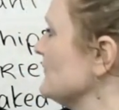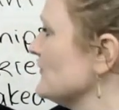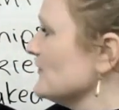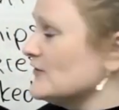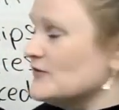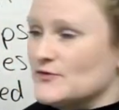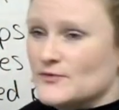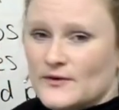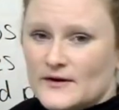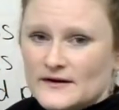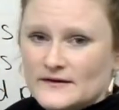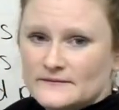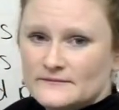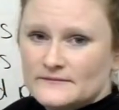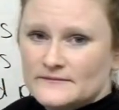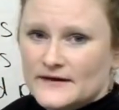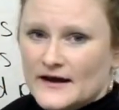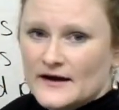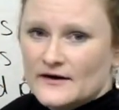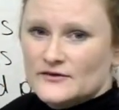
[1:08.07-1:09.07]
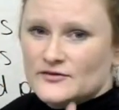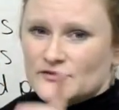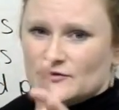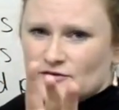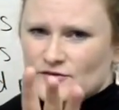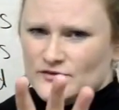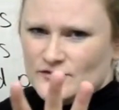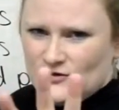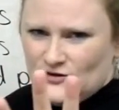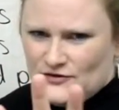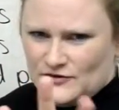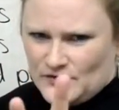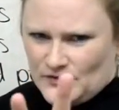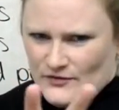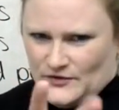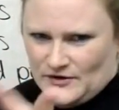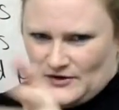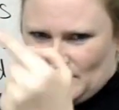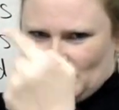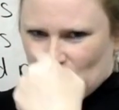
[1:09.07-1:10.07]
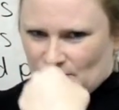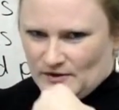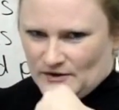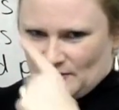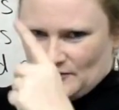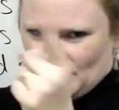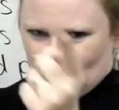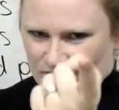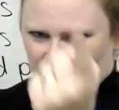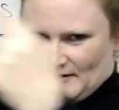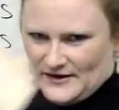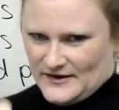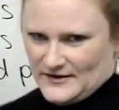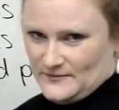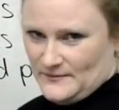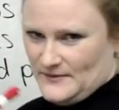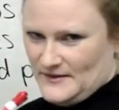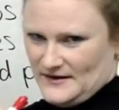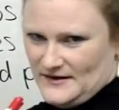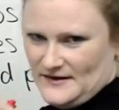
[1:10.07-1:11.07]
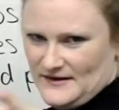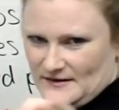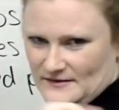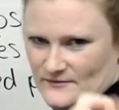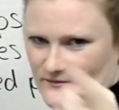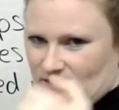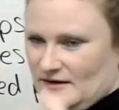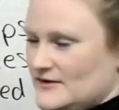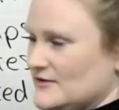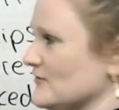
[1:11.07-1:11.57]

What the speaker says: The first one, now just so that you understand me and we